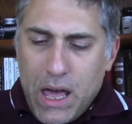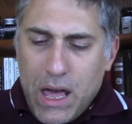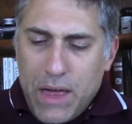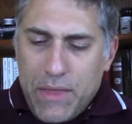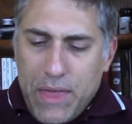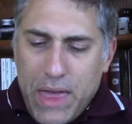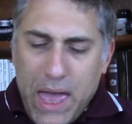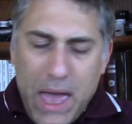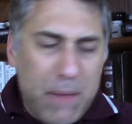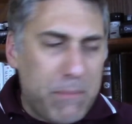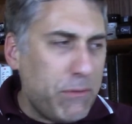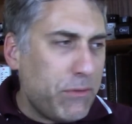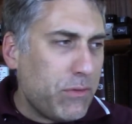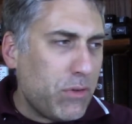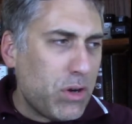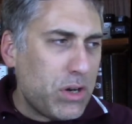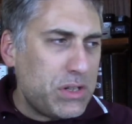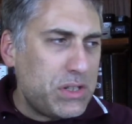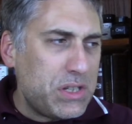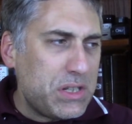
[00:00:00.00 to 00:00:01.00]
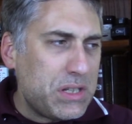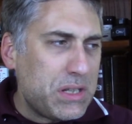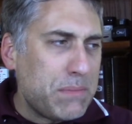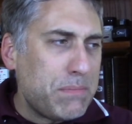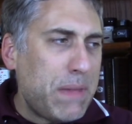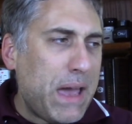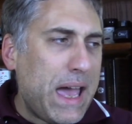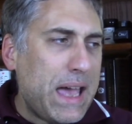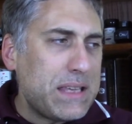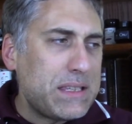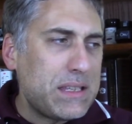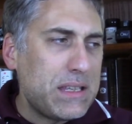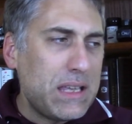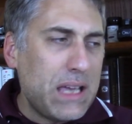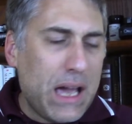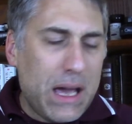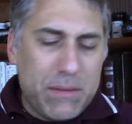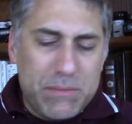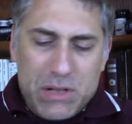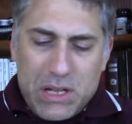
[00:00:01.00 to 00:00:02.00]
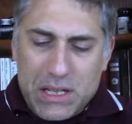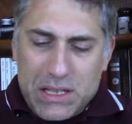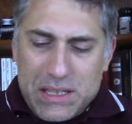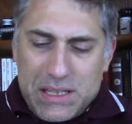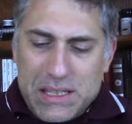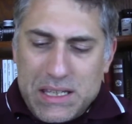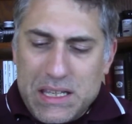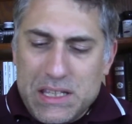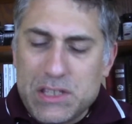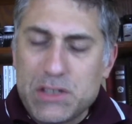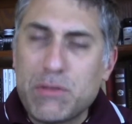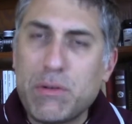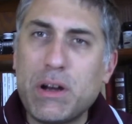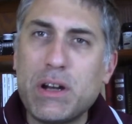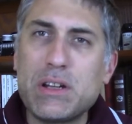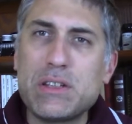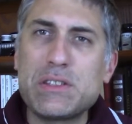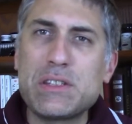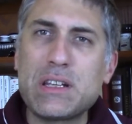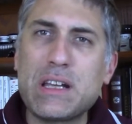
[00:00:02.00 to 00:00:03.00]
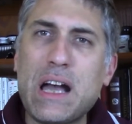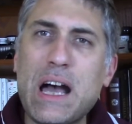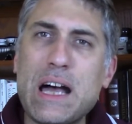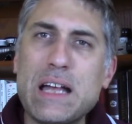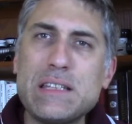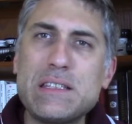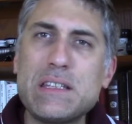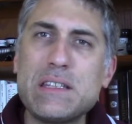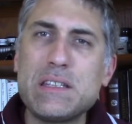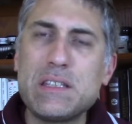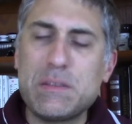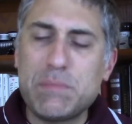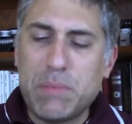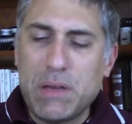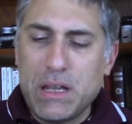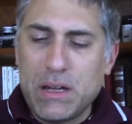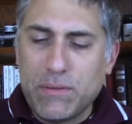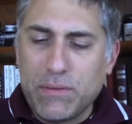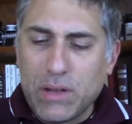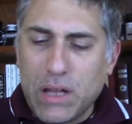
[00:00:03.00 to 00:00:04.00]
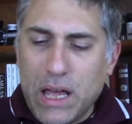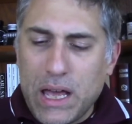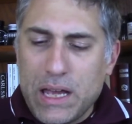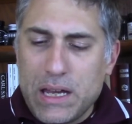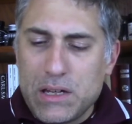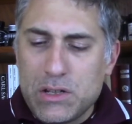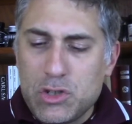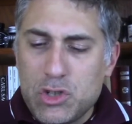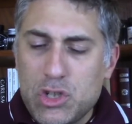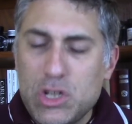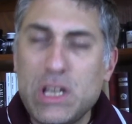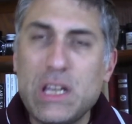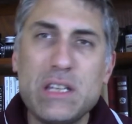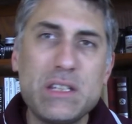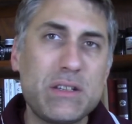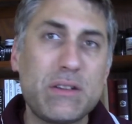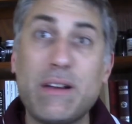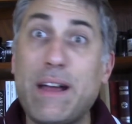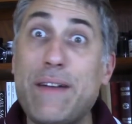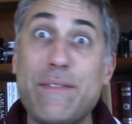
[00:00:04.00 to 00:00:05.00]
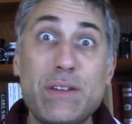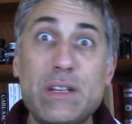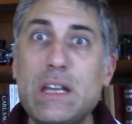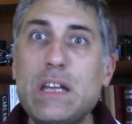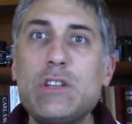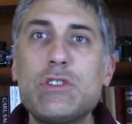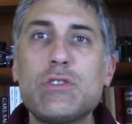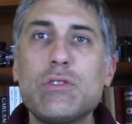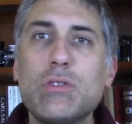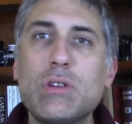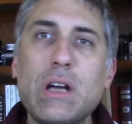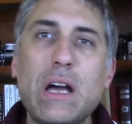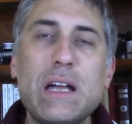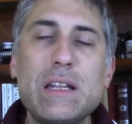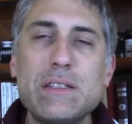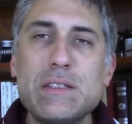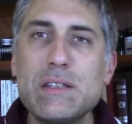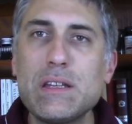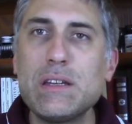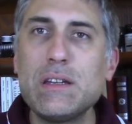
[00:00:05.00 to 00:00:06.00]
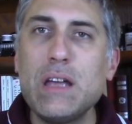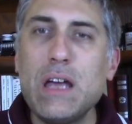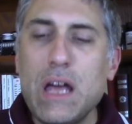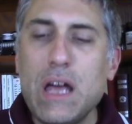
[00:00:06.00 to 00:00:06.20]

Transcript: The m, of course, is the mass of the object. c squared is the constant speed of light, and g is a gravitational constant.